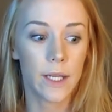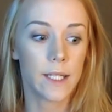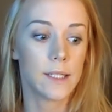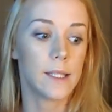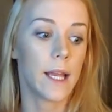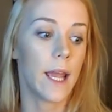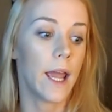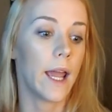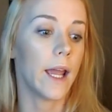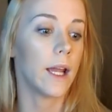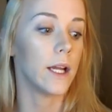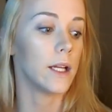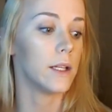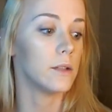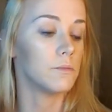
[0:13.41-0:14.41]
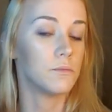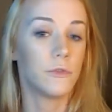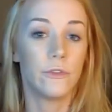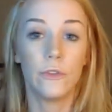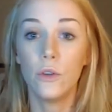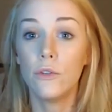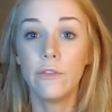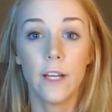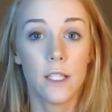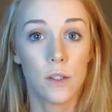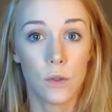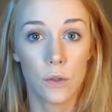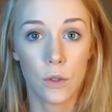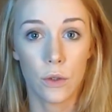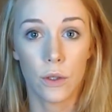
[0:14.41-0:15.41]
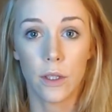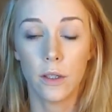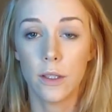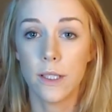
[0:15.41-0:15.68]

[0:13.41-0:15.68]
It's a full face tutorial.